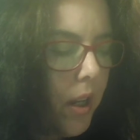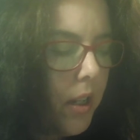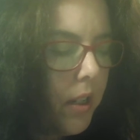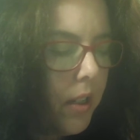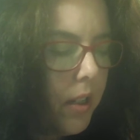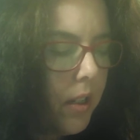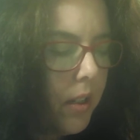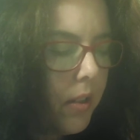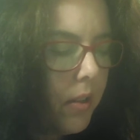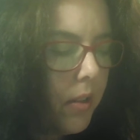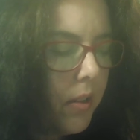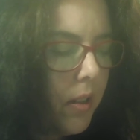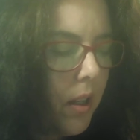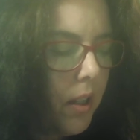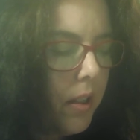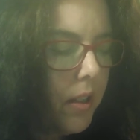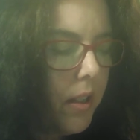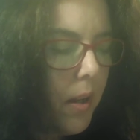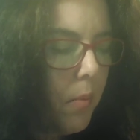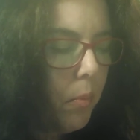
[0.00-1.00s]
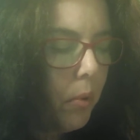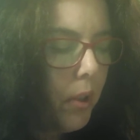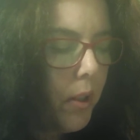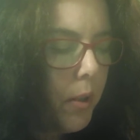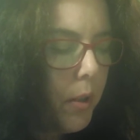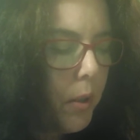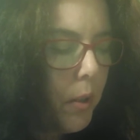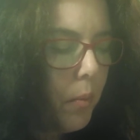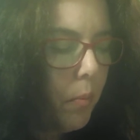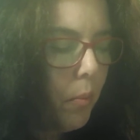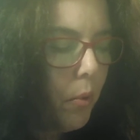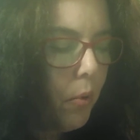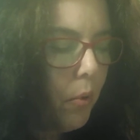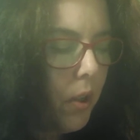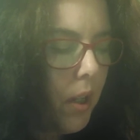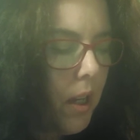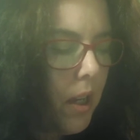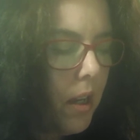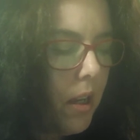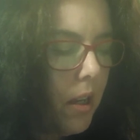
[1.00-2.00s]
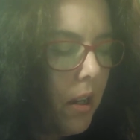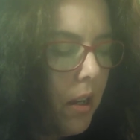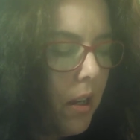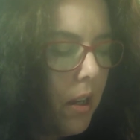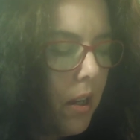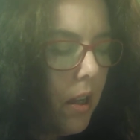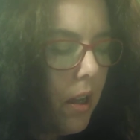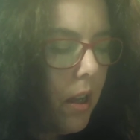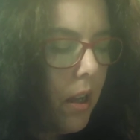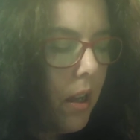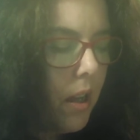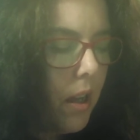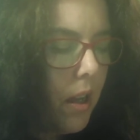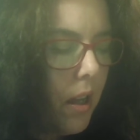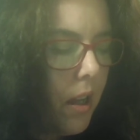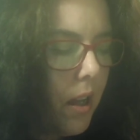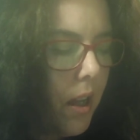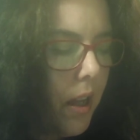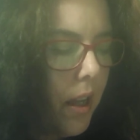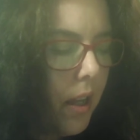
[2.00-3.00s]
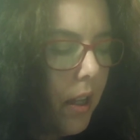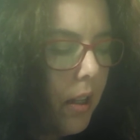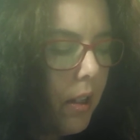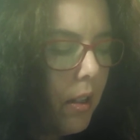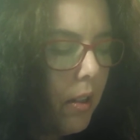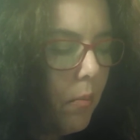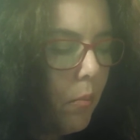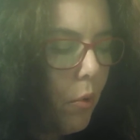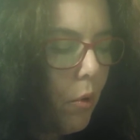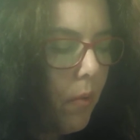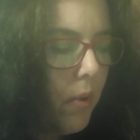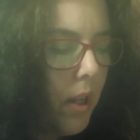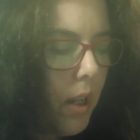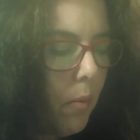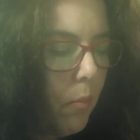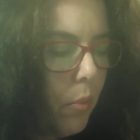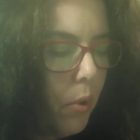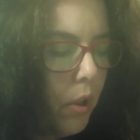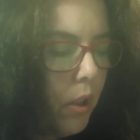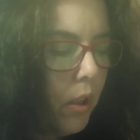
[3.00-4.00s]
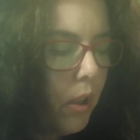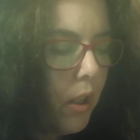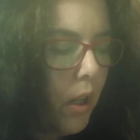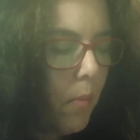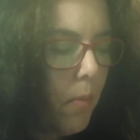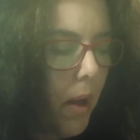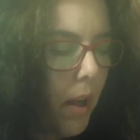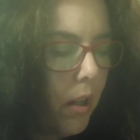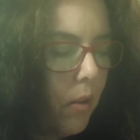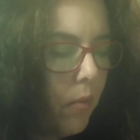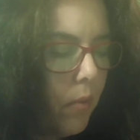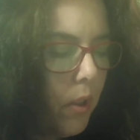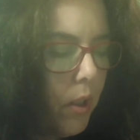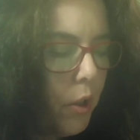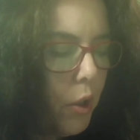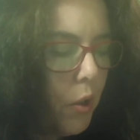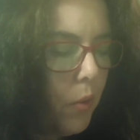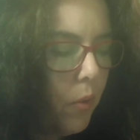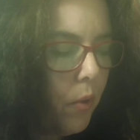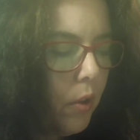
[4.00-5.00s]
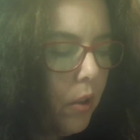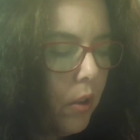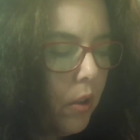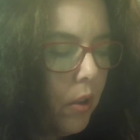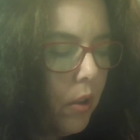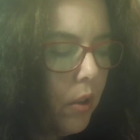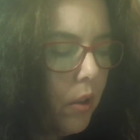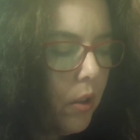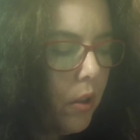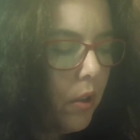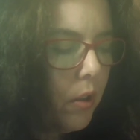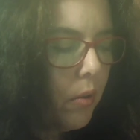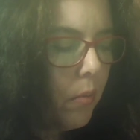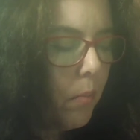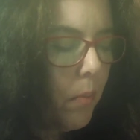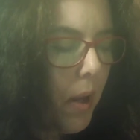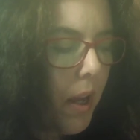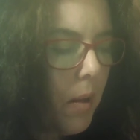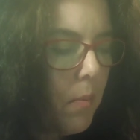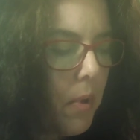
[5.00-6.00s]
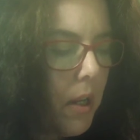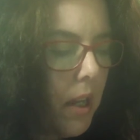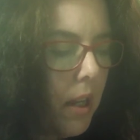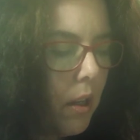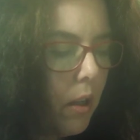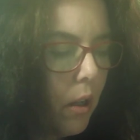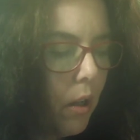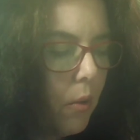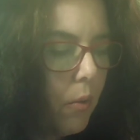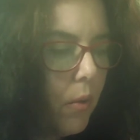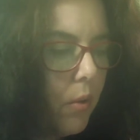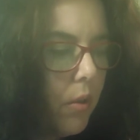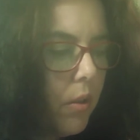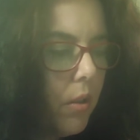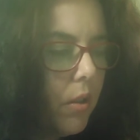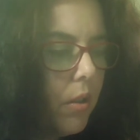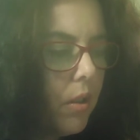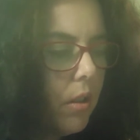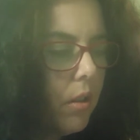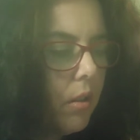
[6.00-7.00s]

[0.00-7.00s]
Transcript: it is, a deeply spooky and moving book about a vengeful baby ghost.